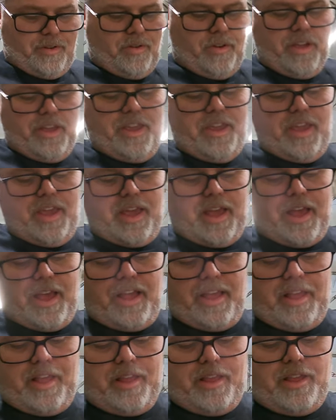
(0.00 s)
Oh, yeah.
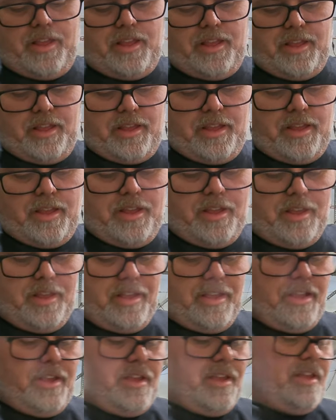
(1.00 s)

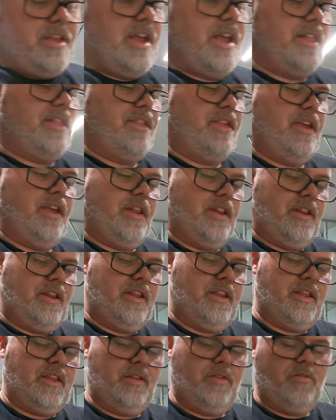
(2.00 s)
That's it.
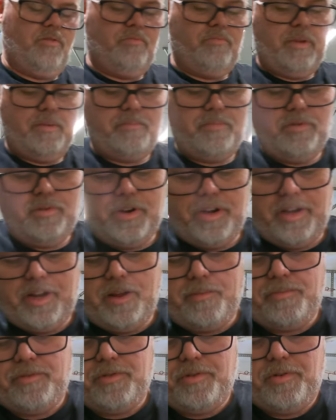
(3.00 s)
Oh, my boot didn't
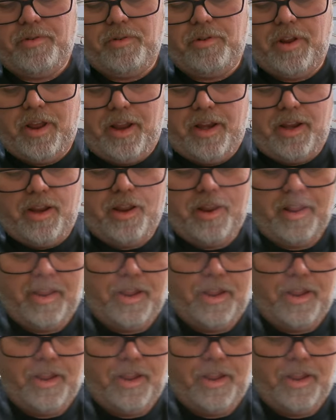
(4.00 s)
come through. Hold on.